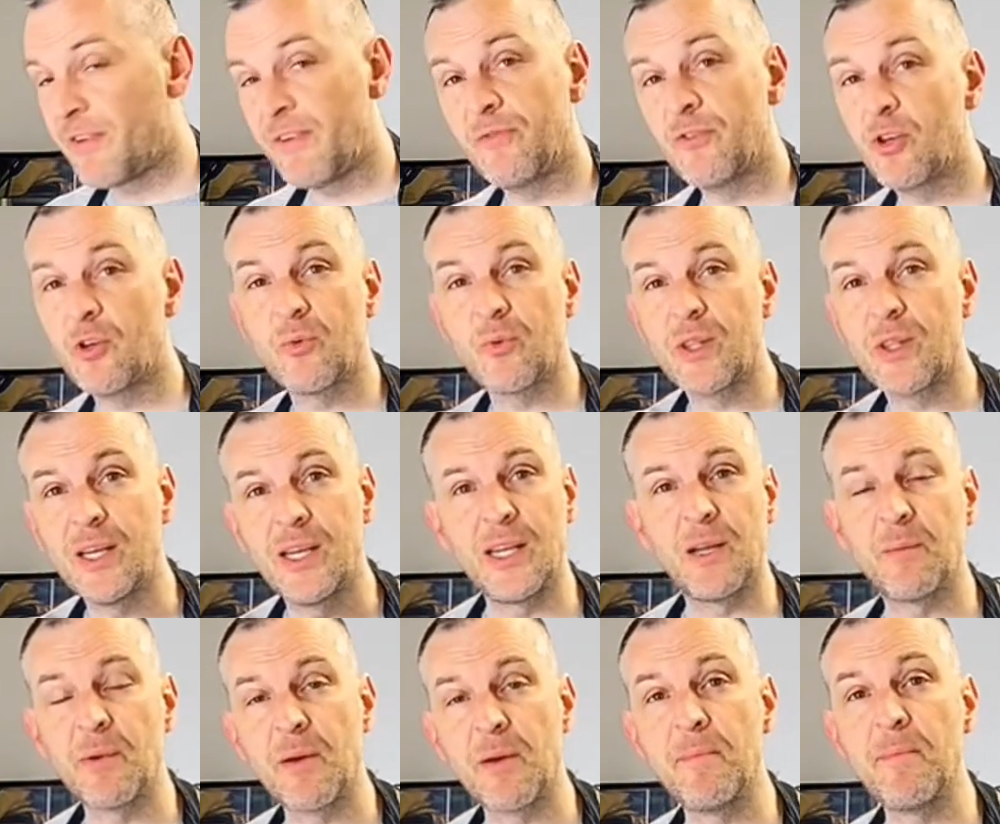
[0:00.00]
done it with a
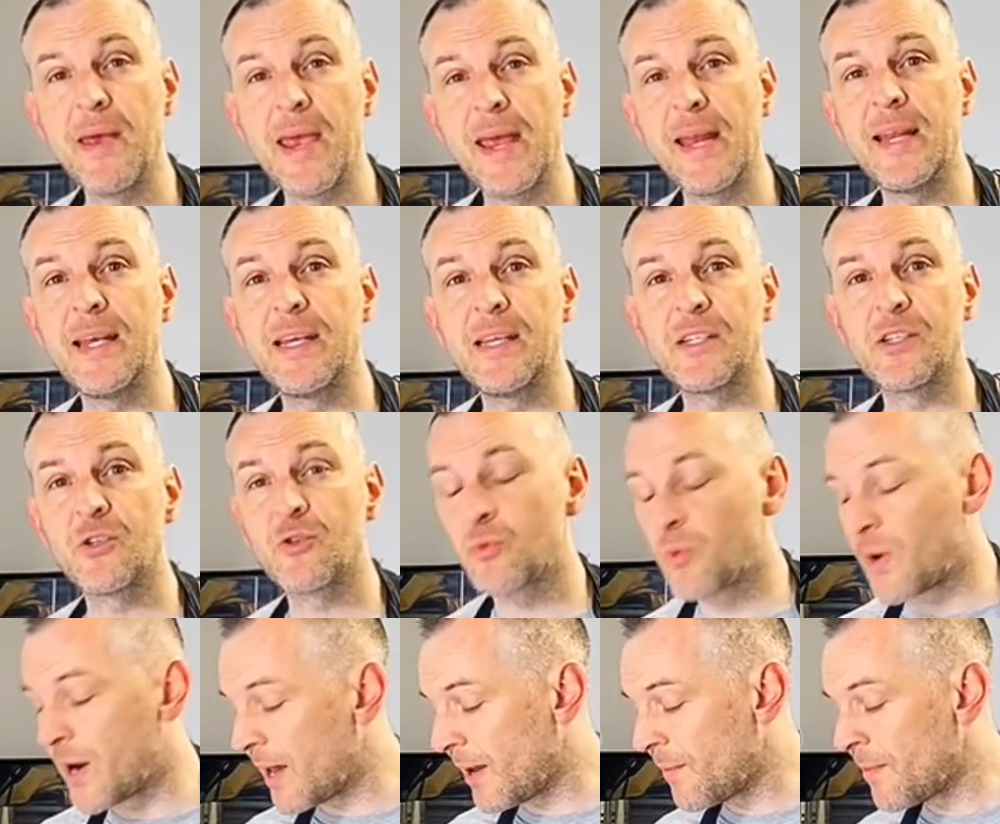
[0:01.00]
little bit of mayonnaise as
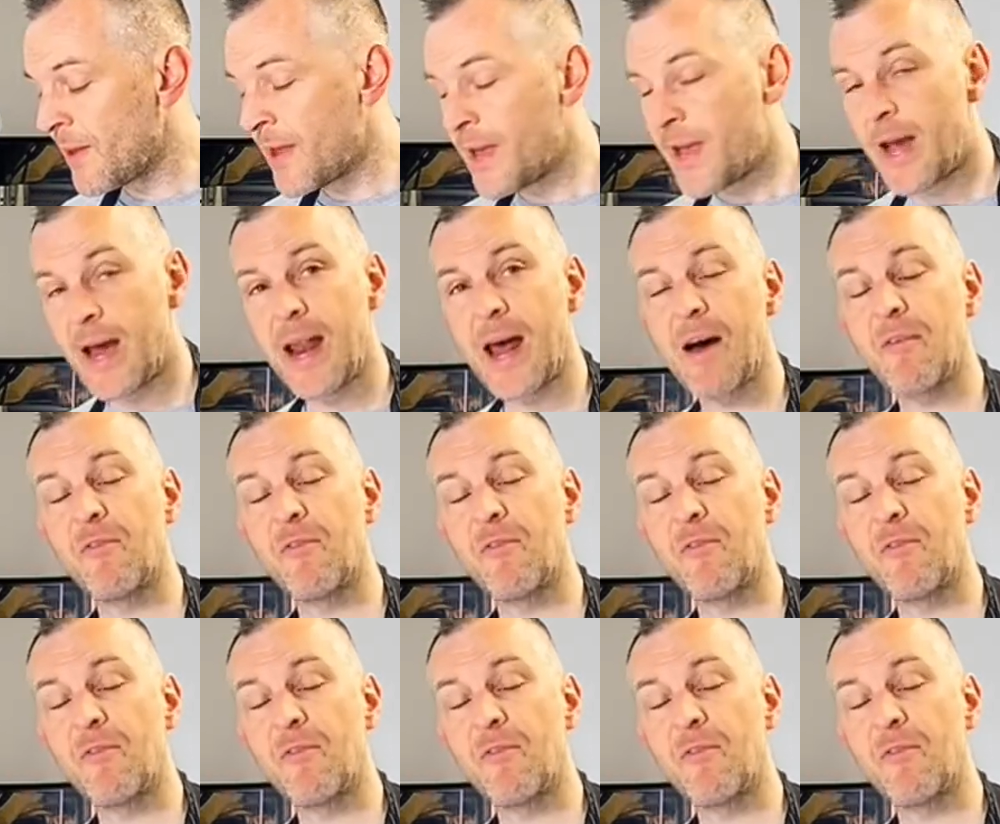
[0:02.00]
well, and have a